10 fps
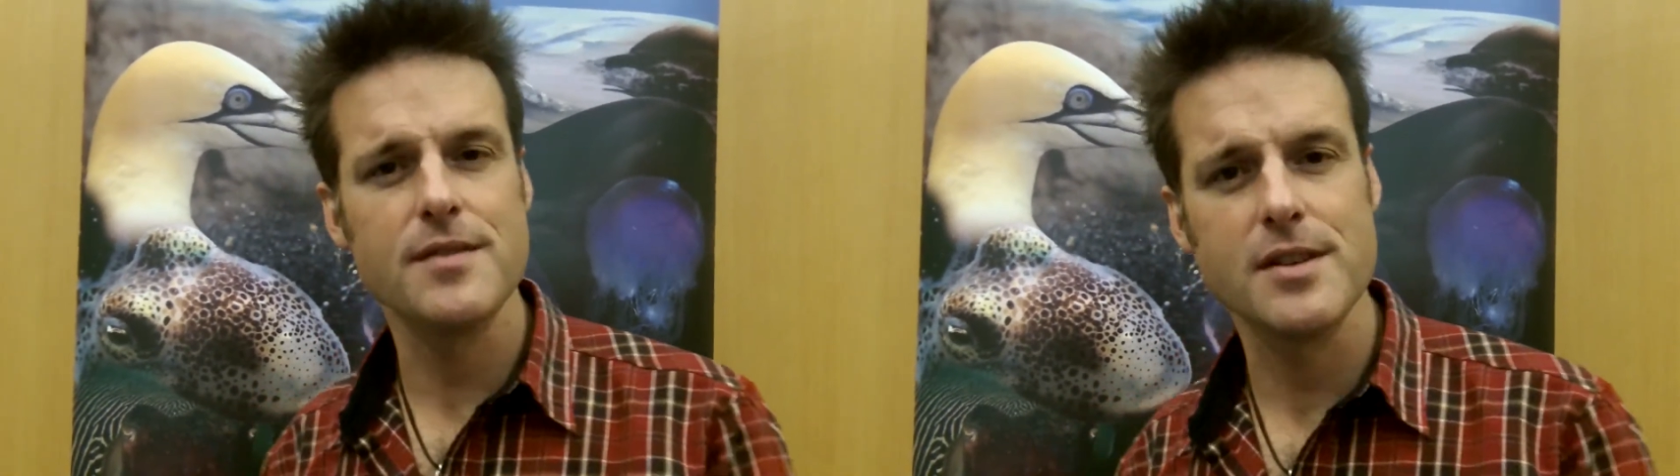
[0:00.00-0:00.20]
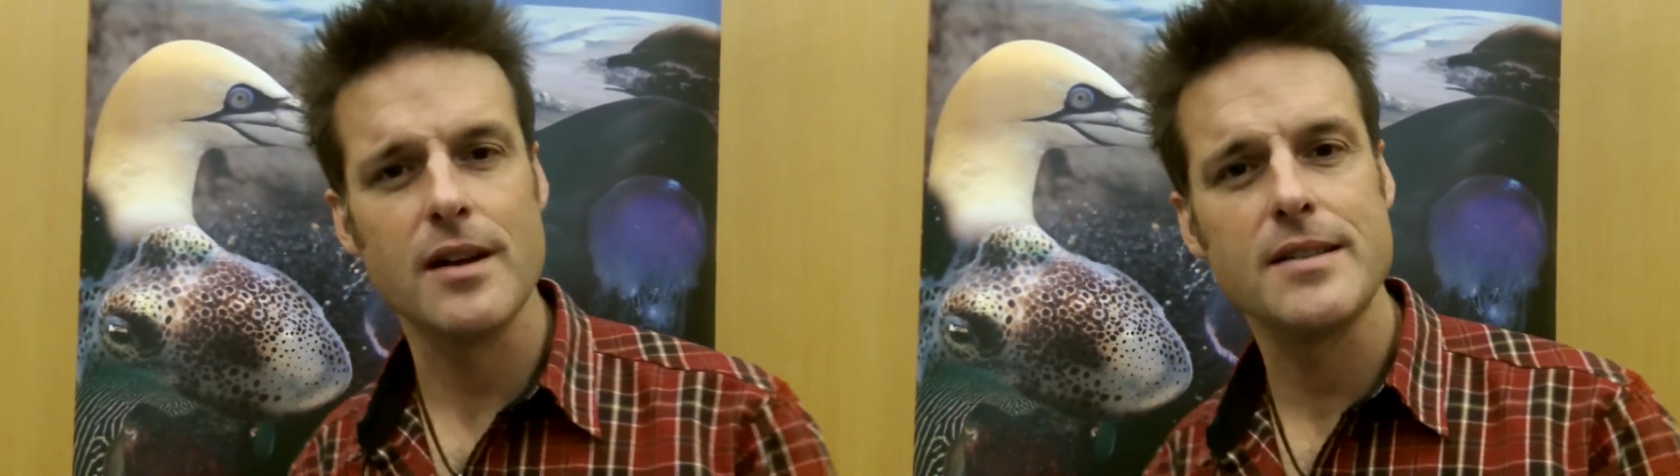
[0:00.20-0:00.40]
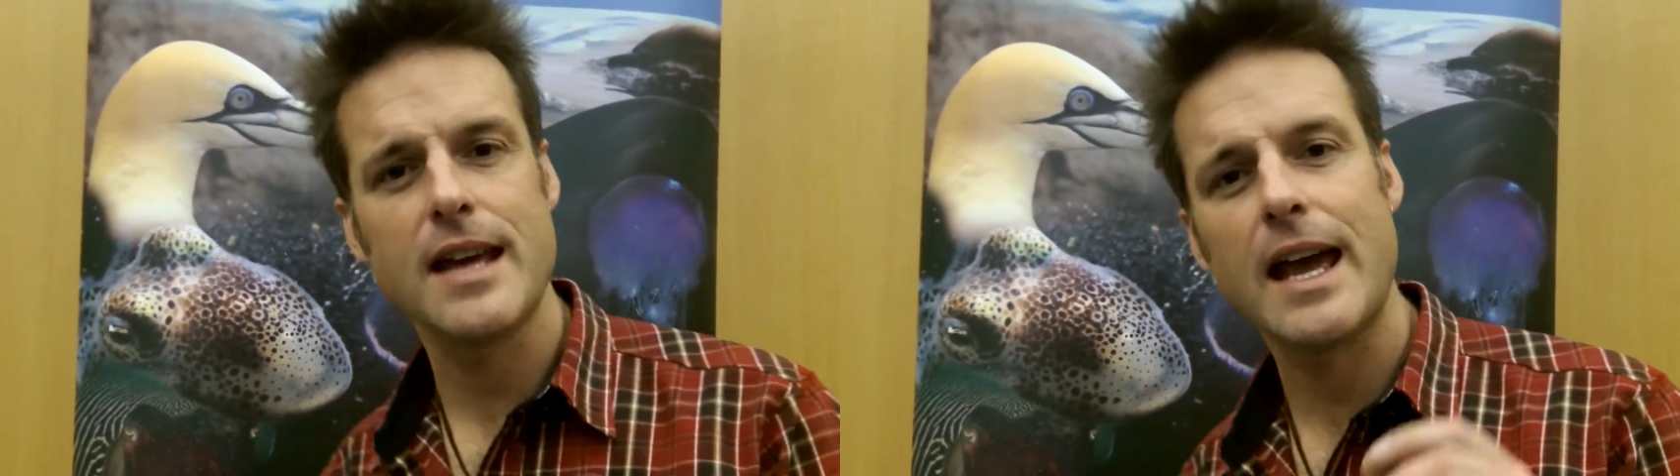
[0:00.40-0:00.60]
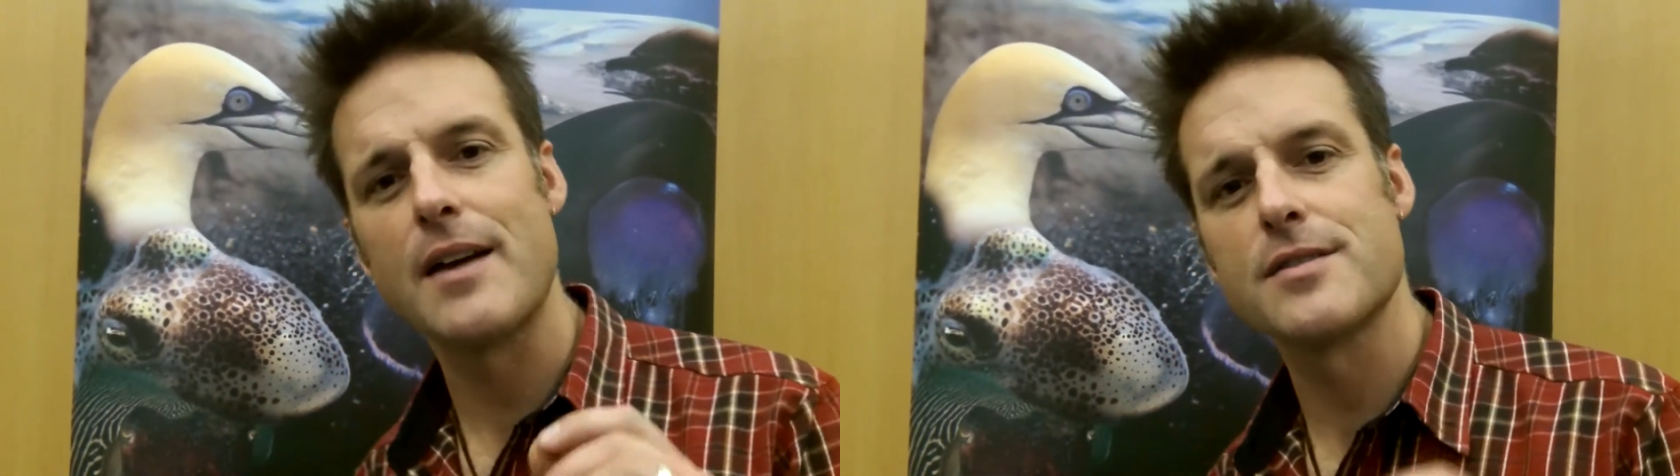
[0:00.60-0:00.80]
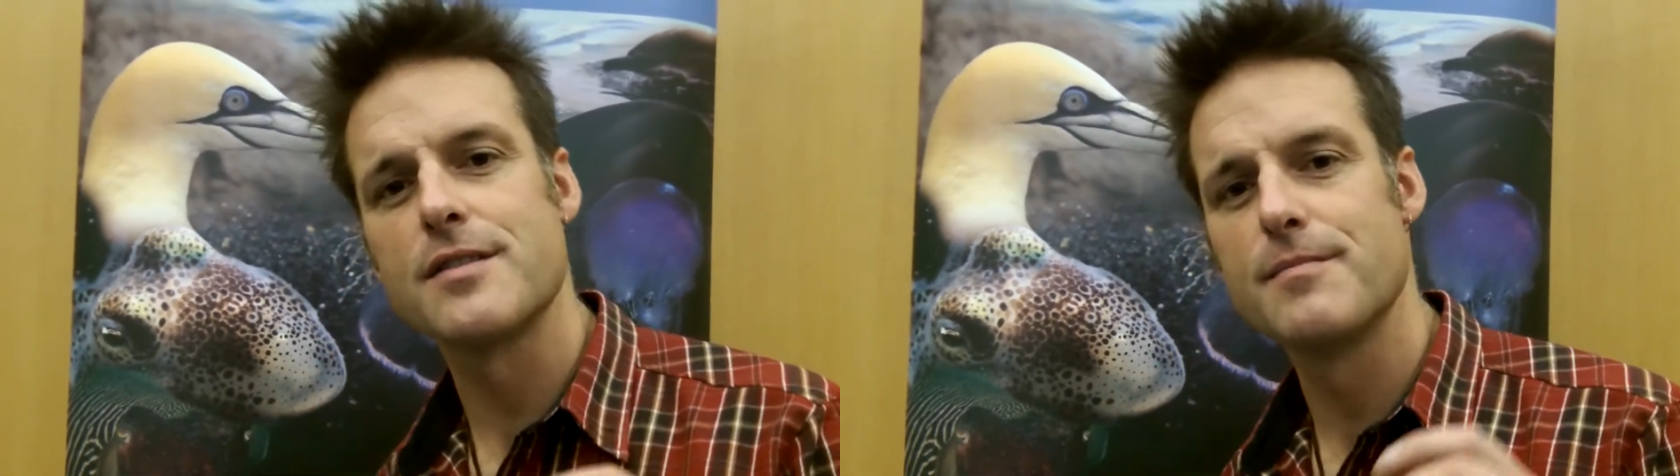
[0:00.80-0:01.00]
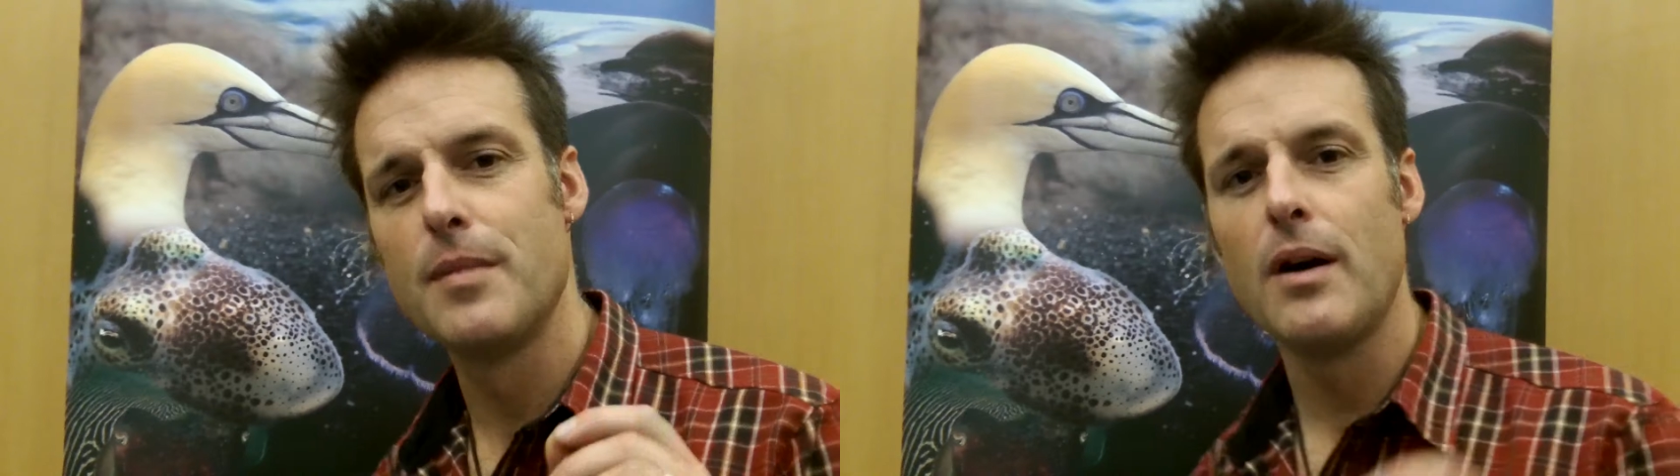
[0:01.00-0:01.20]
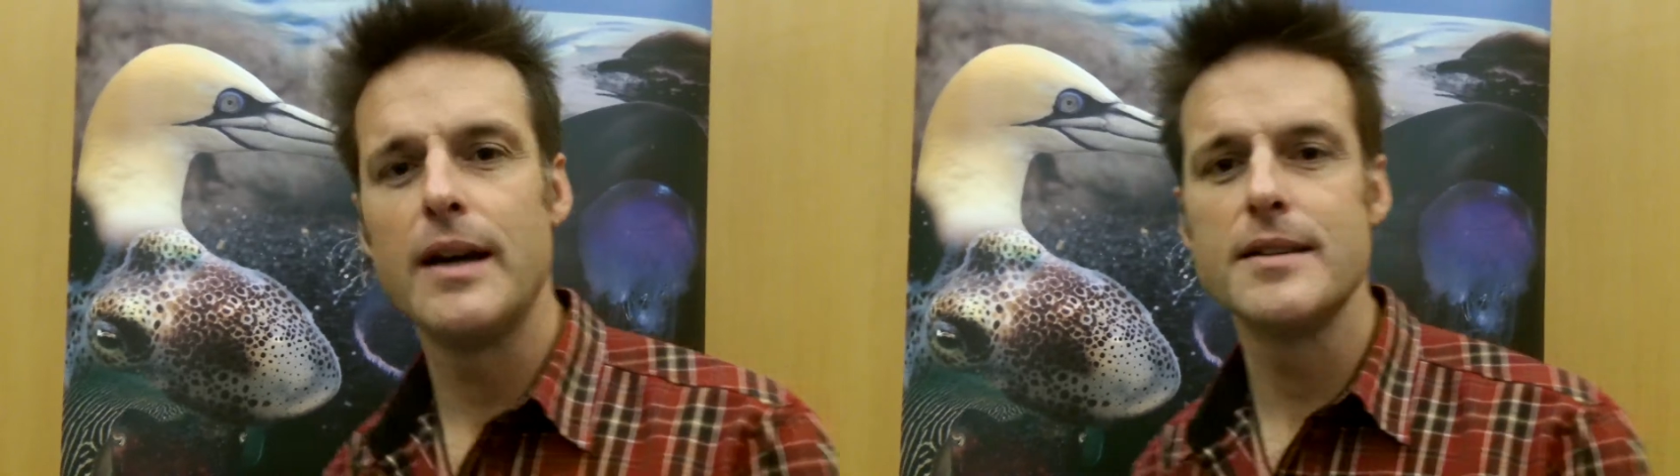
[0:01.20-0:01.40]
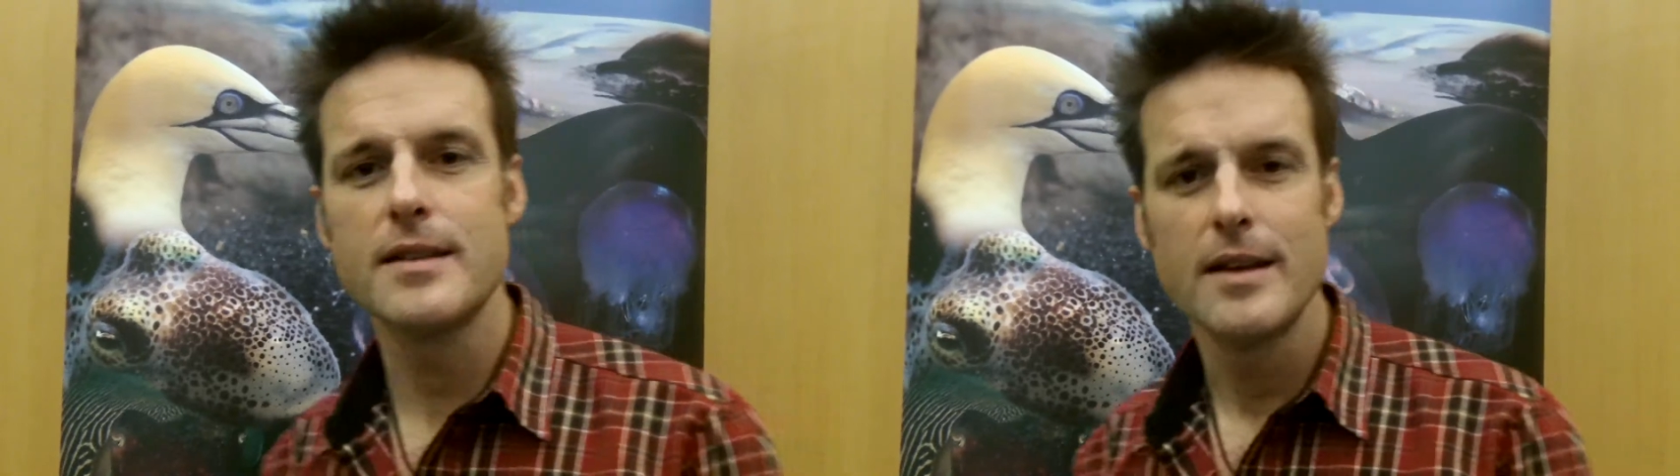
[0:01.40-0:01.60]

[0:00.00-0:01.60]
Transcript: sight, out of mind.